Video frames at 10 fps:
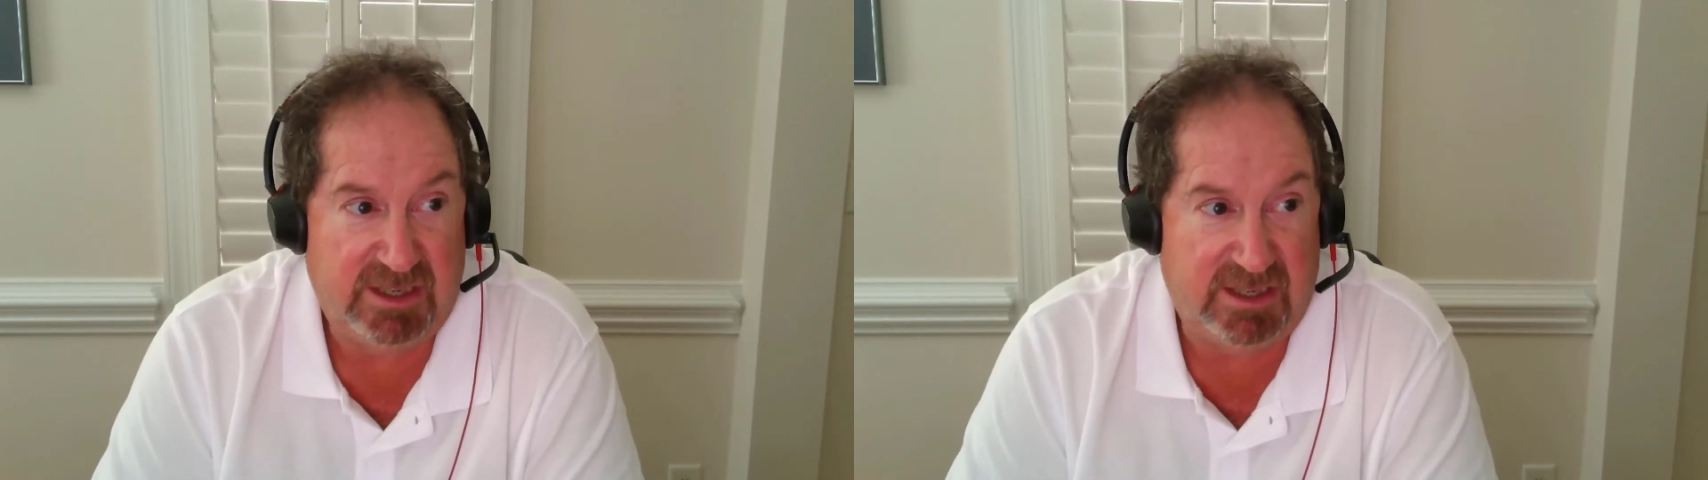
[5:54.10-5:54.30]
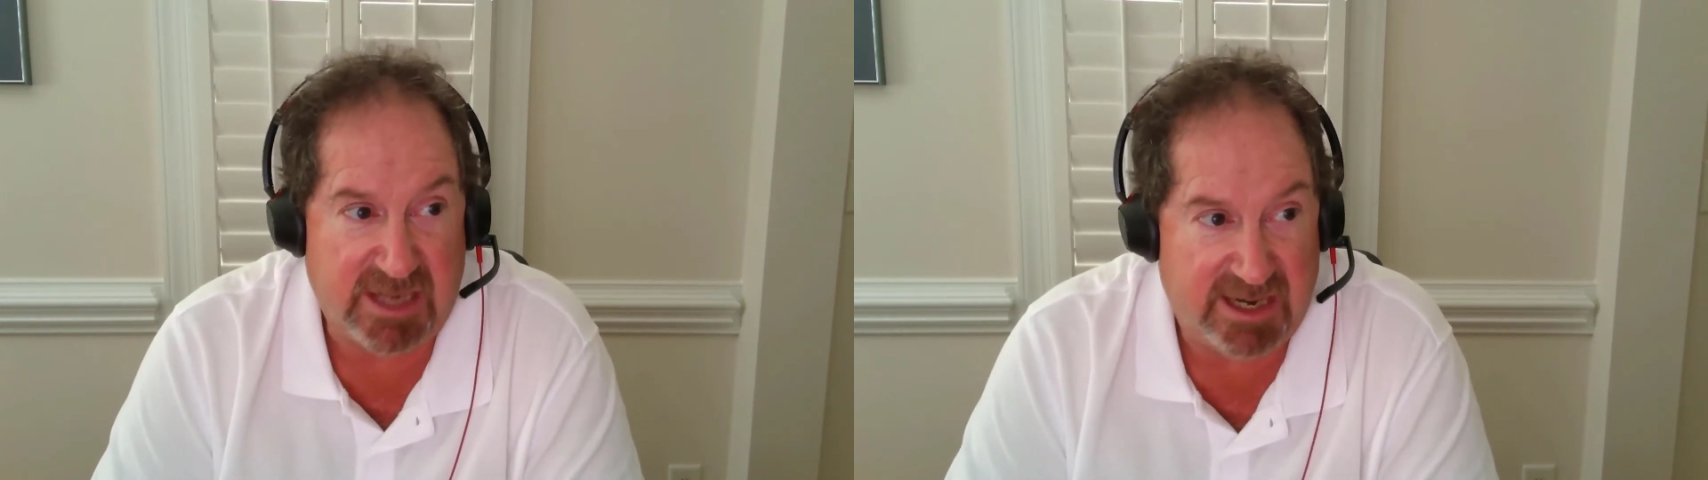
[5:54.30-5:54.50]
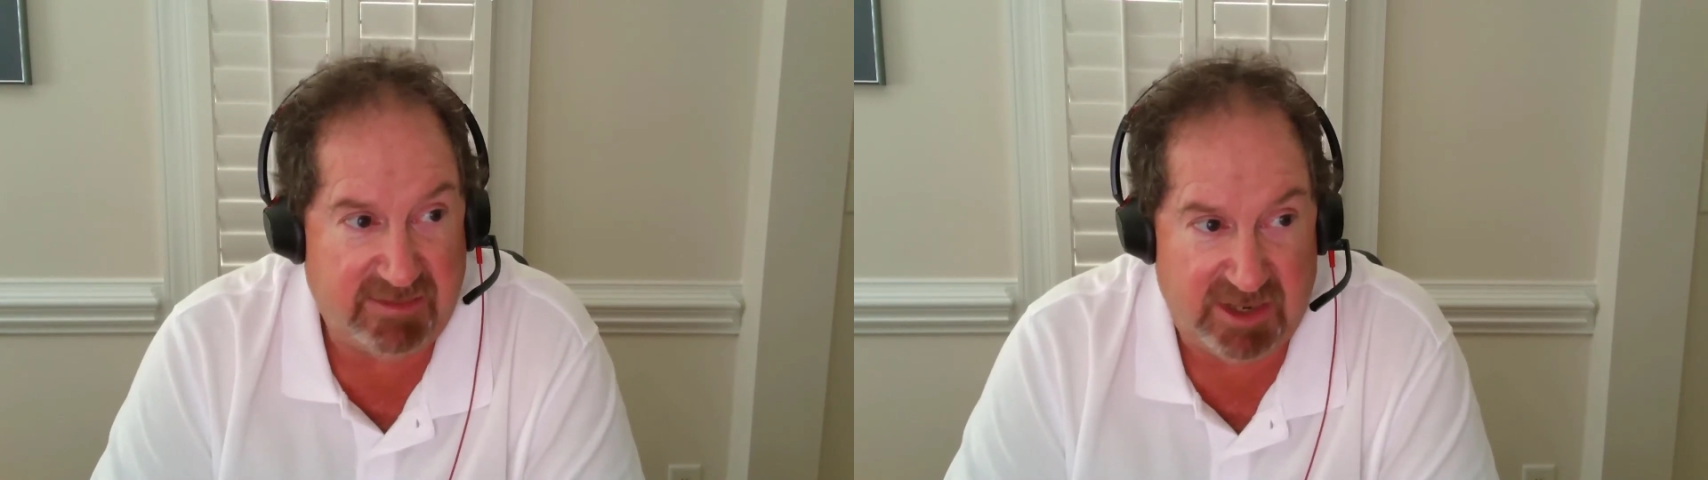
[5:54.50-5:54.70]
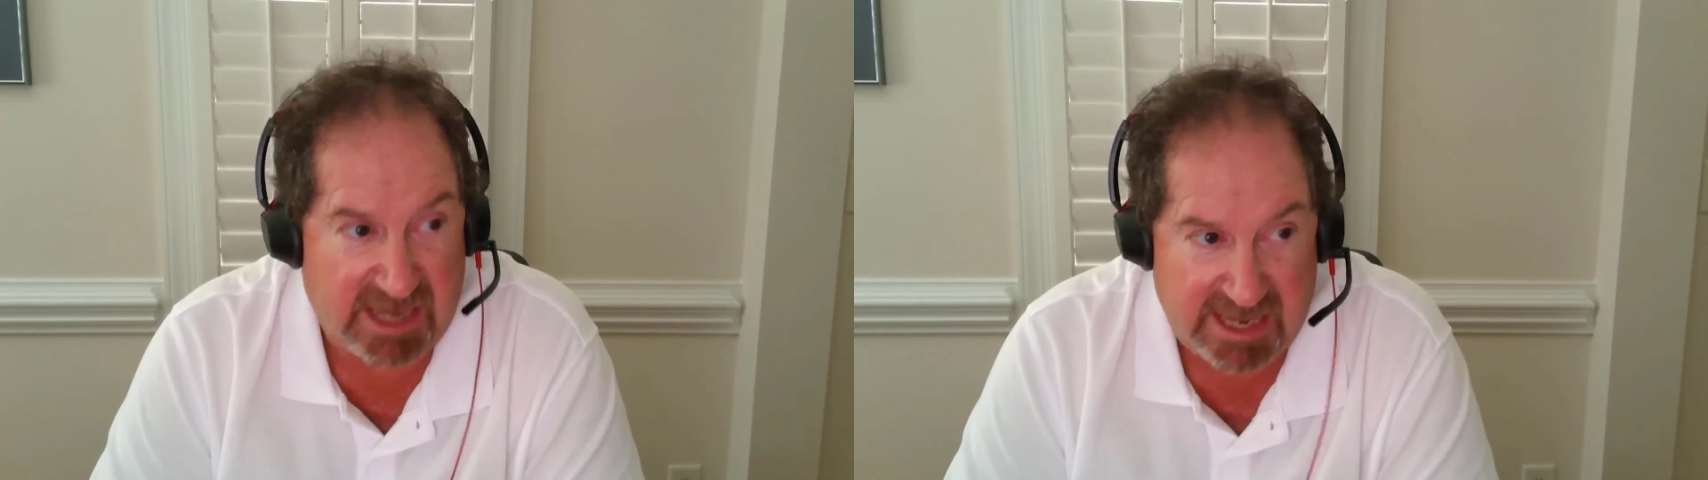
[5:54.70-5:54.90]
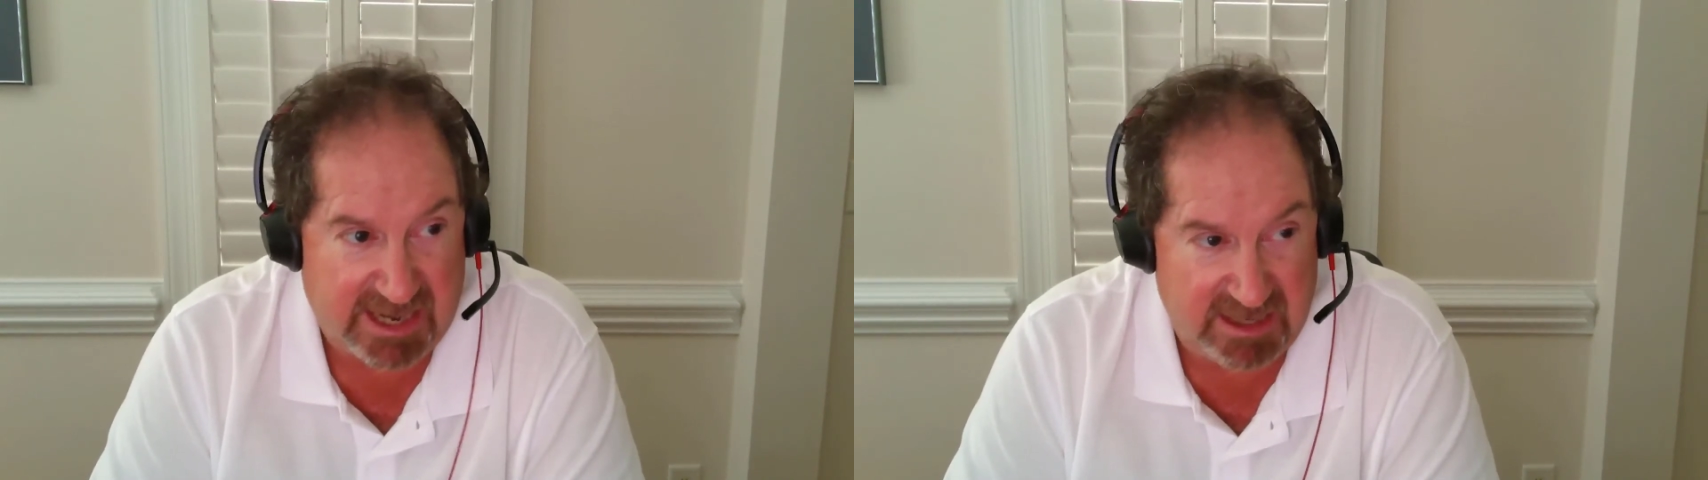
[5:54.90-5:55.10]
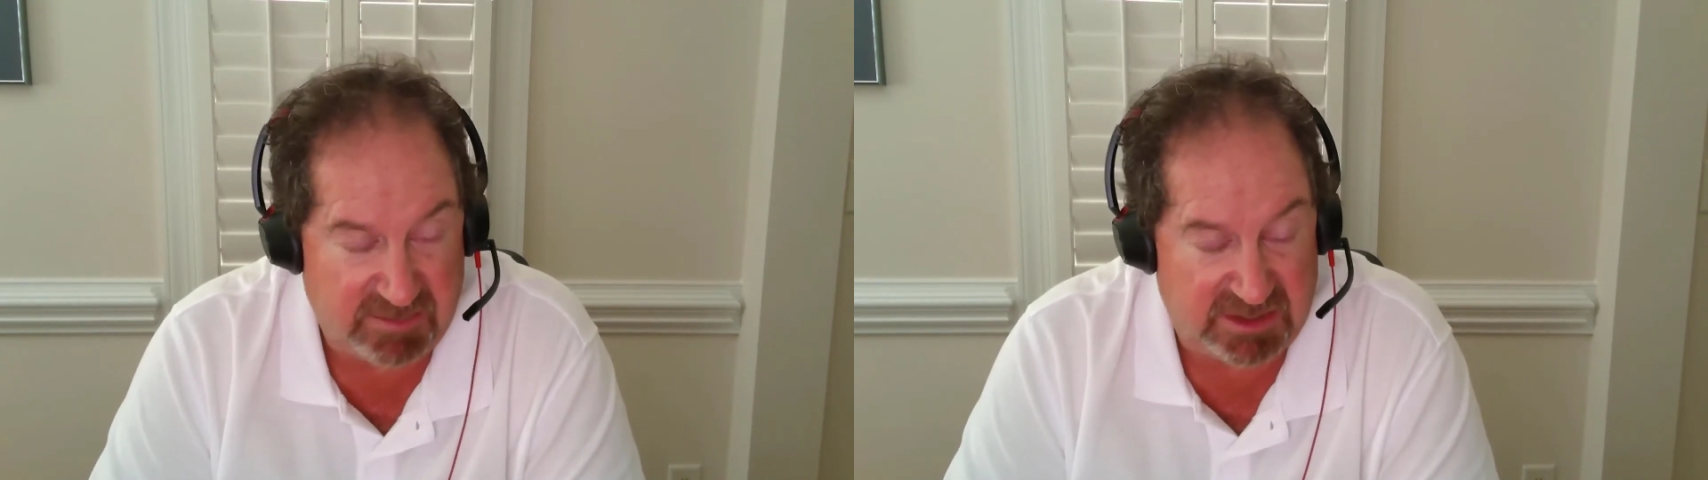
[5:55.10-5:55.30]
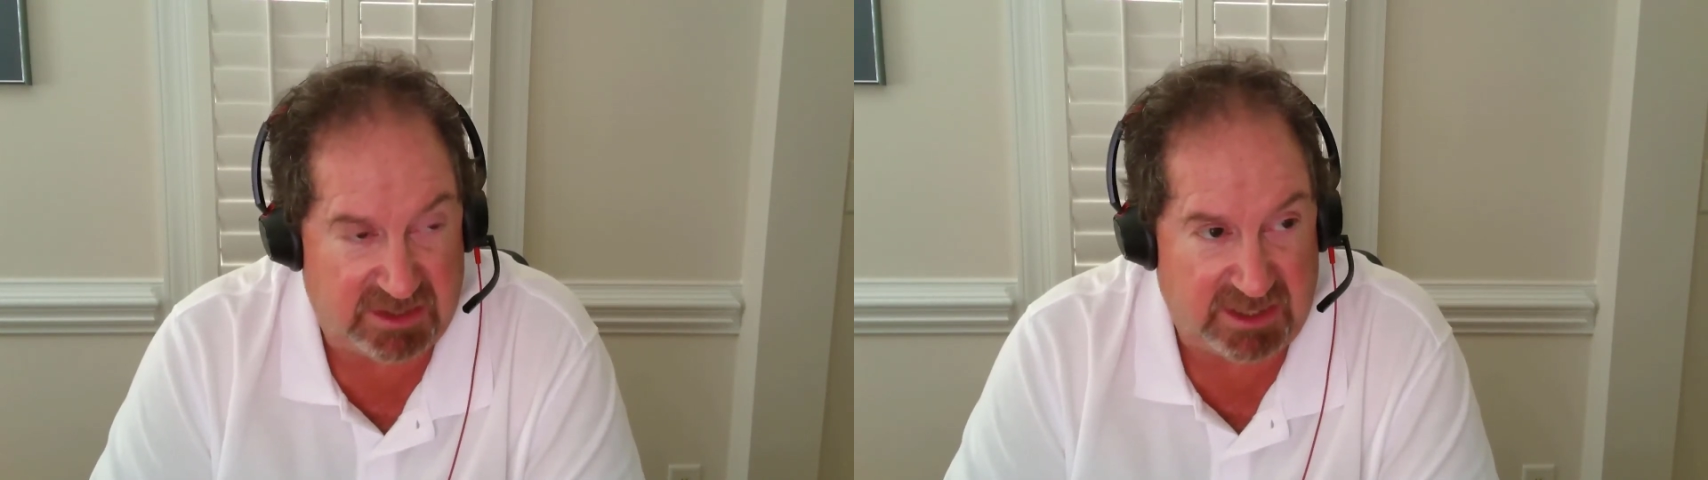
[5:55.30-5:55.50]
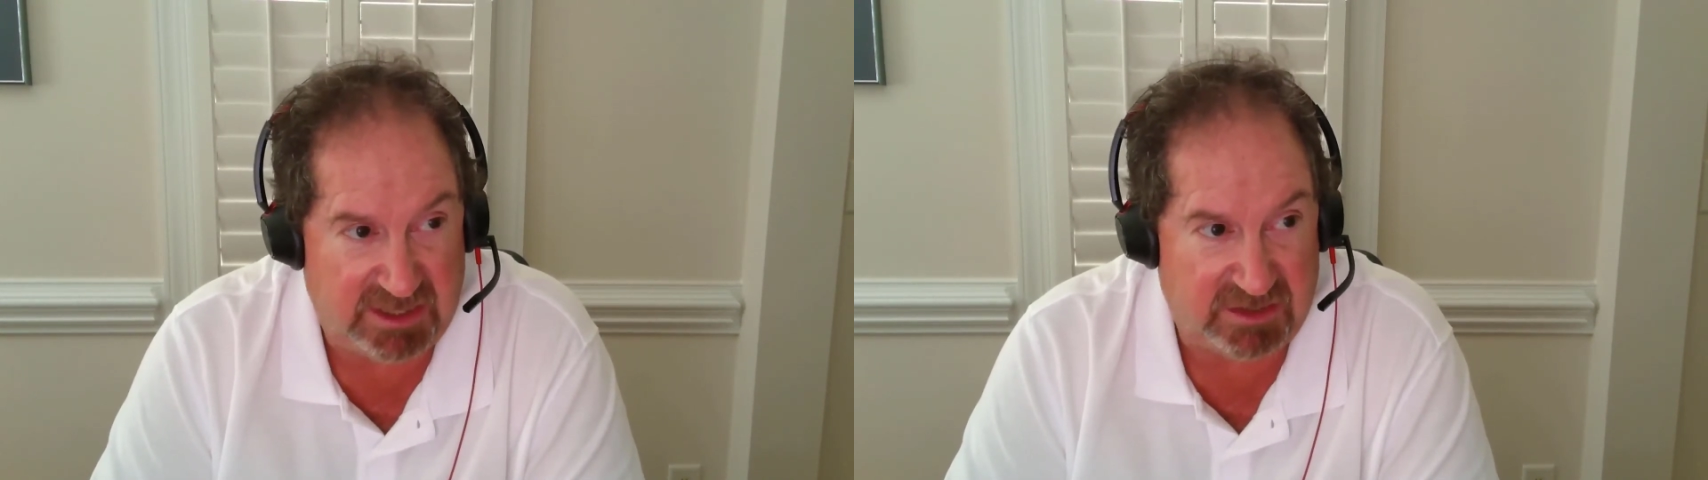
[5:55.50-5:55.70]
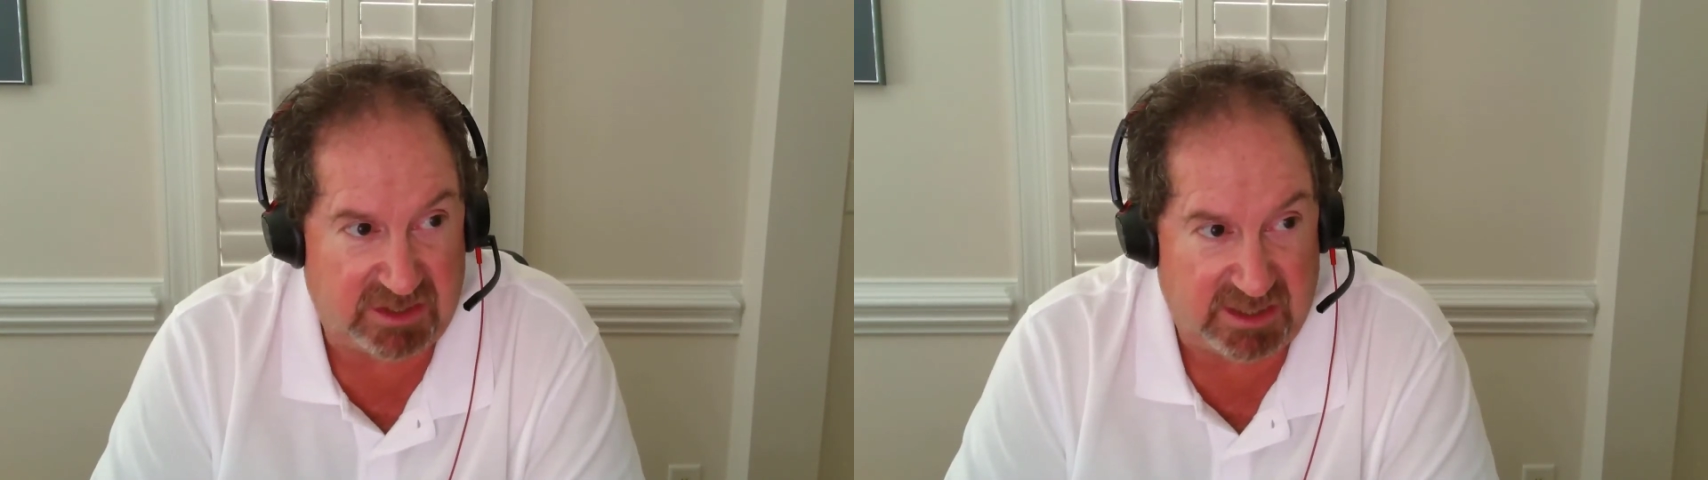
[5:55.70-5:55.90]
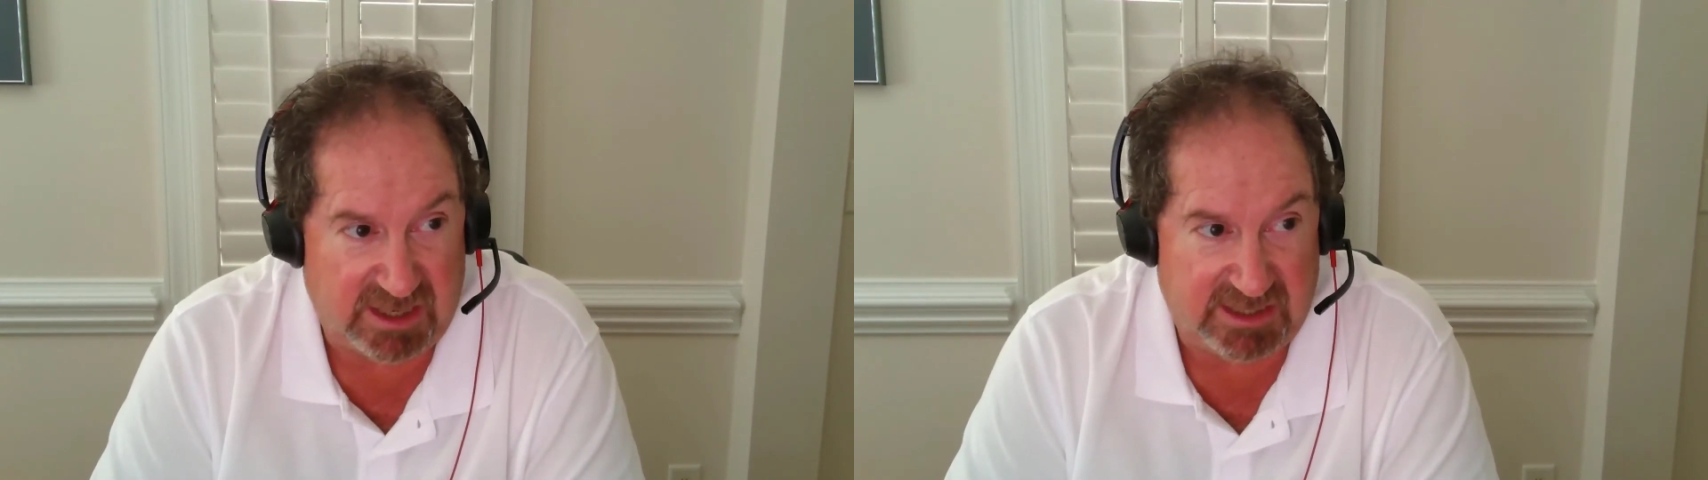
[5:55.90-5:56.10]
not every line item is